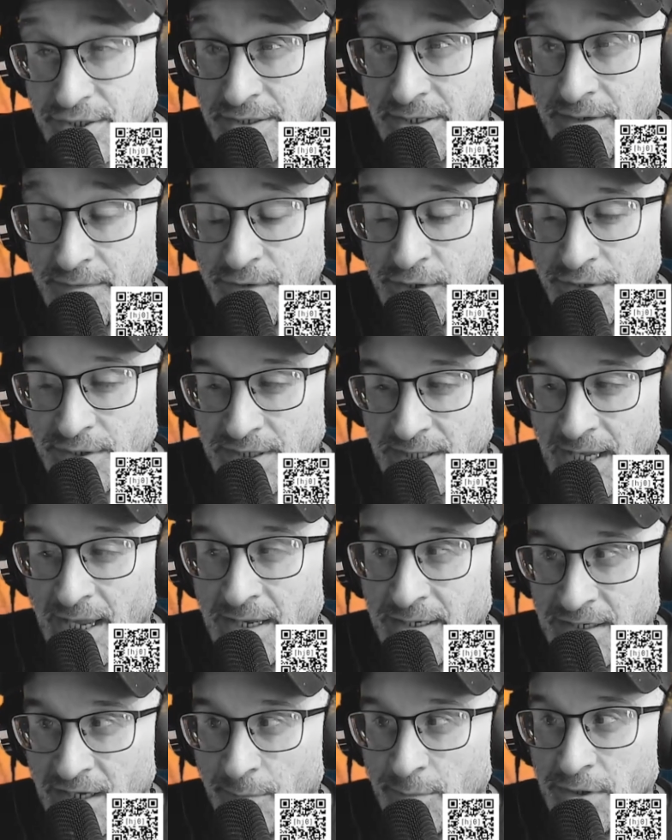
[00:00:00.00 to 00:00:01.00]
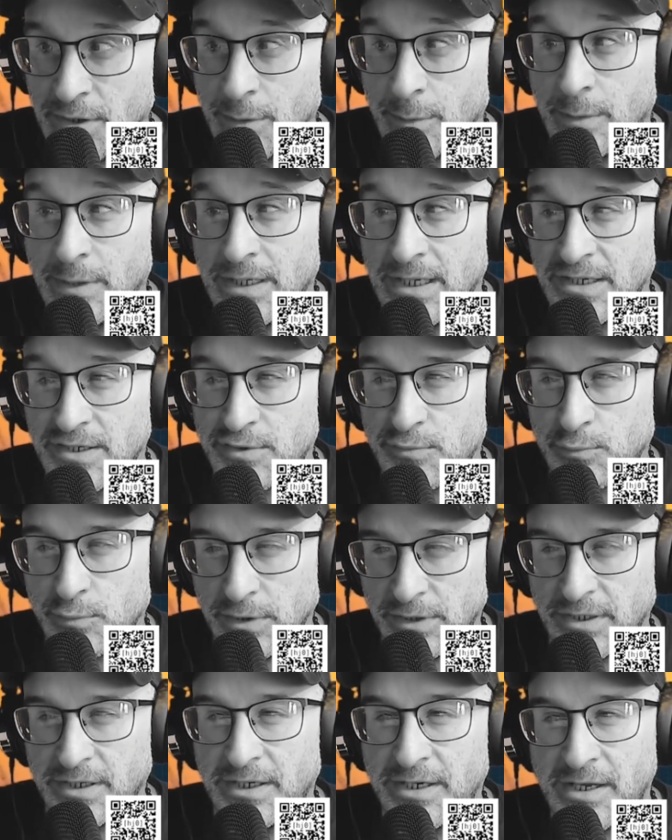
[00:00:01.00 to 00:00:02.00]
of your DAW is
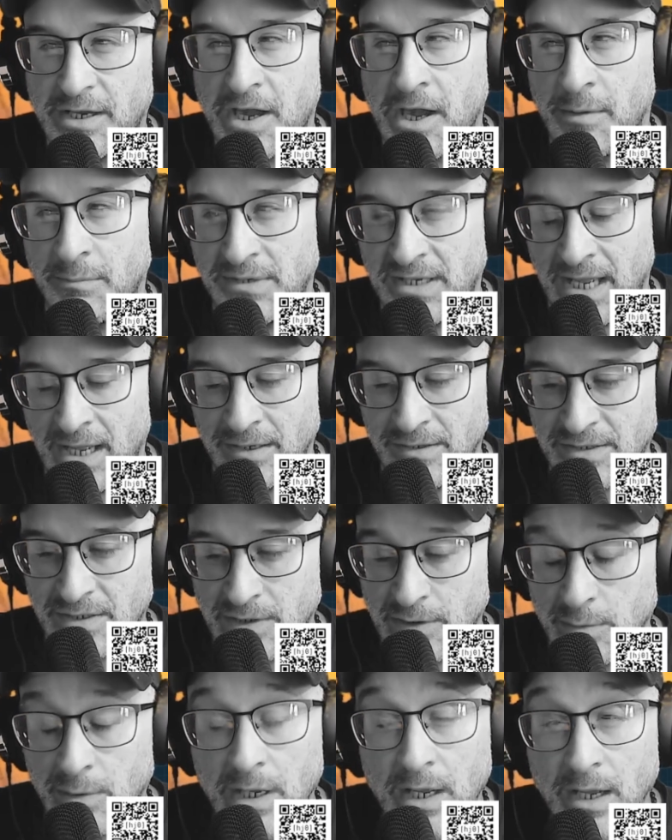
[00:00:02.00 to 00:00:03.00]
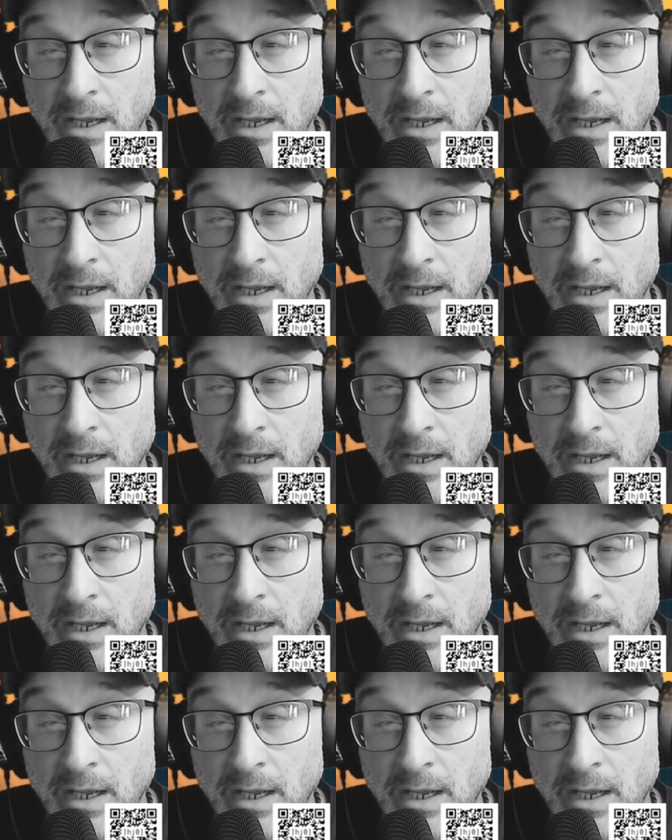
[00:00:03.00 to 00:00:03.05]
really going to come down to